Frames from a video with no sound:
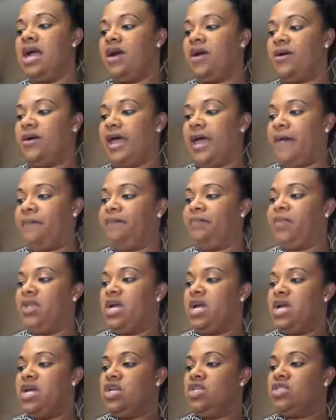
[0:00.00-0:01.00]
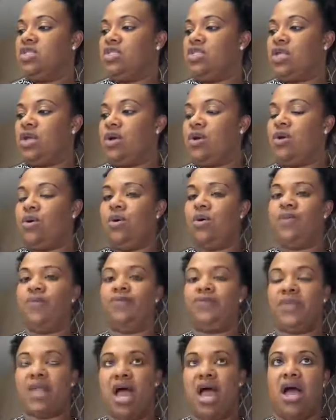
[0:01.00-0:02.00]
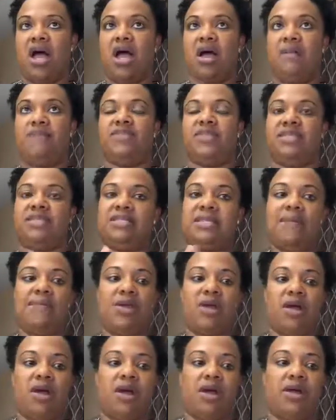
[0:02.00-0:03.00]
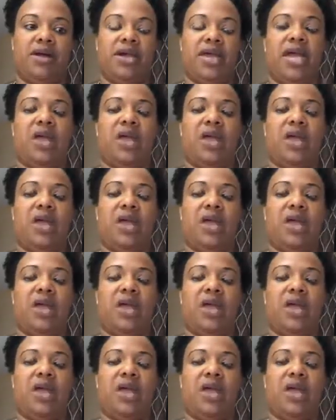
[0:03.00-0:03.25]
Okay. So the seminar,